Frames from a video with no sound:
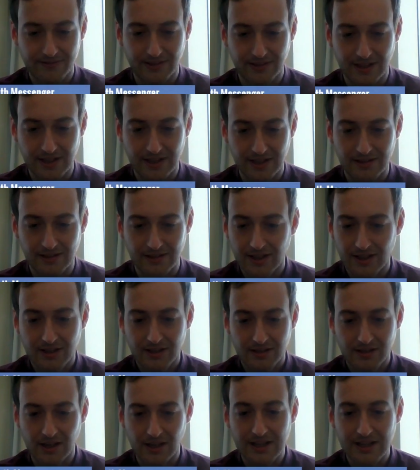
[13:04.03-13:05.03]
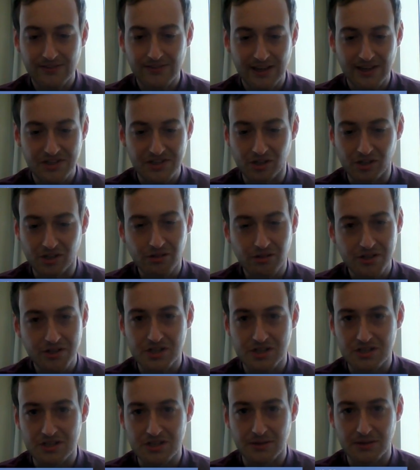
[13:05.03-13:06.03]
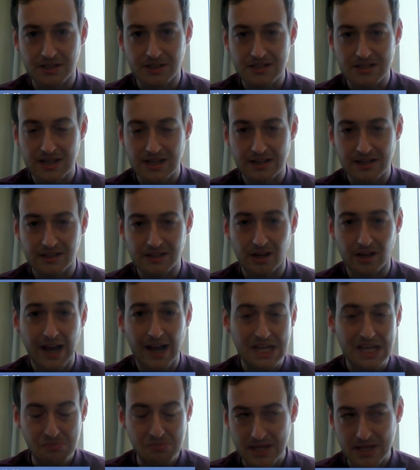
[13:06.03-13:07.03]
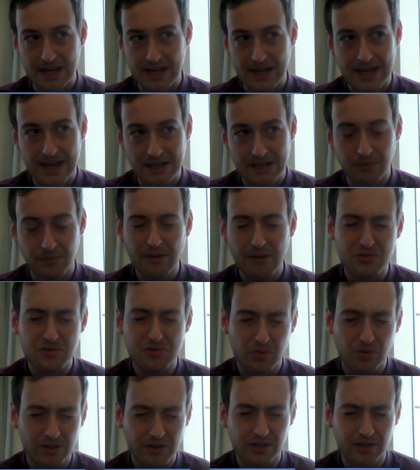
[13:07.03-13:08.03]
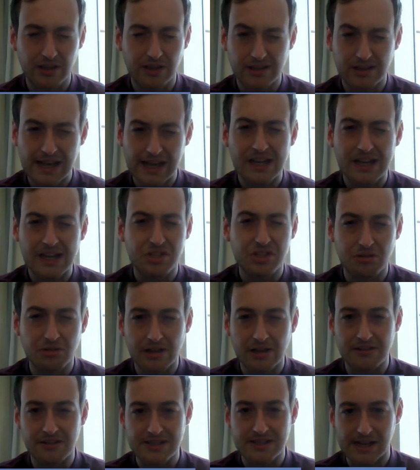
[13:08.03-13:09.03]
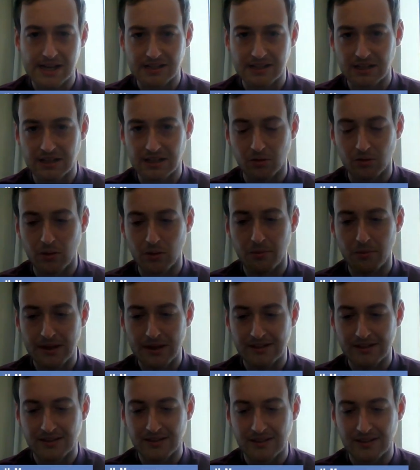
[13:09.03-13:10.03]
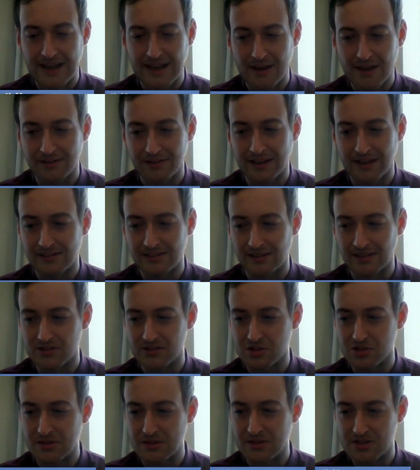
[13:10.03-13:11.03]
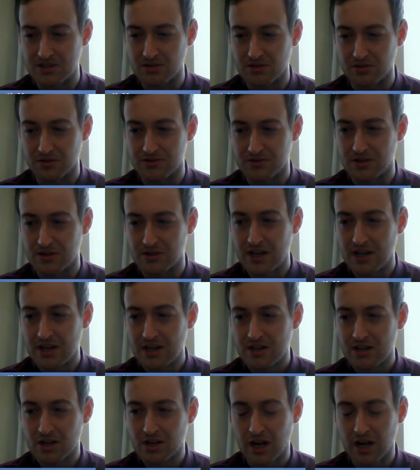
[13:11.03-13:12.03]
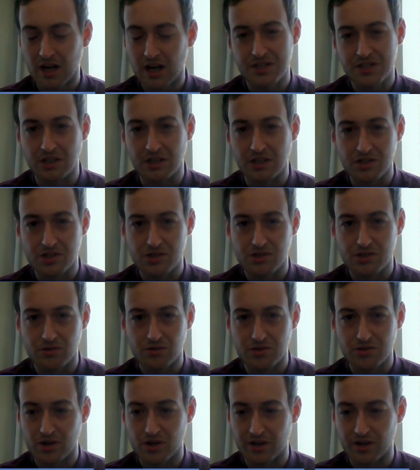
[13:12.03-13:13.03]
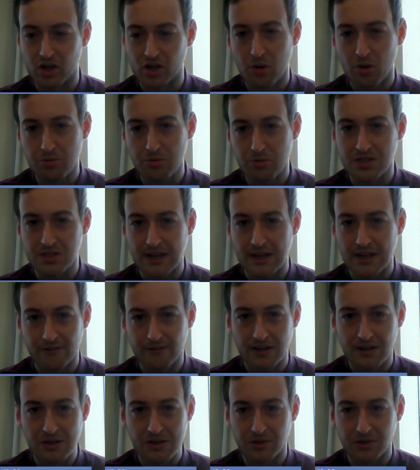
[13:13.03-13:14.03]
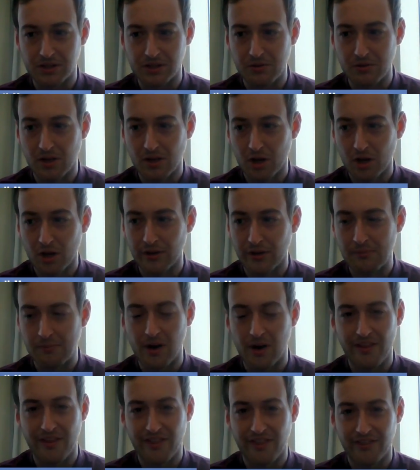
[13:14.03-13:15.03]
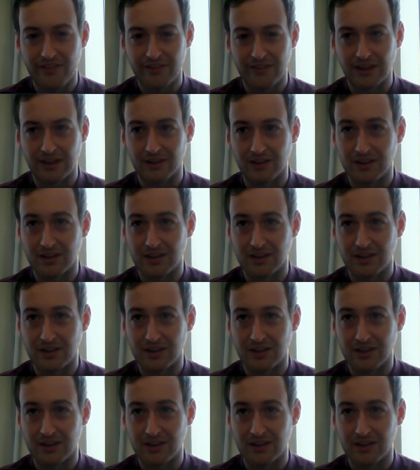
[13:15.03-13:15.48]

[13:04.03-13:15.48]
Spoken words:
then even Edge and Christian to an extent, APA, that was what the Attitude Era tag teams were the best. And nowadays they've just been sort of clutching at straws, trying to cobble together anybody who they might think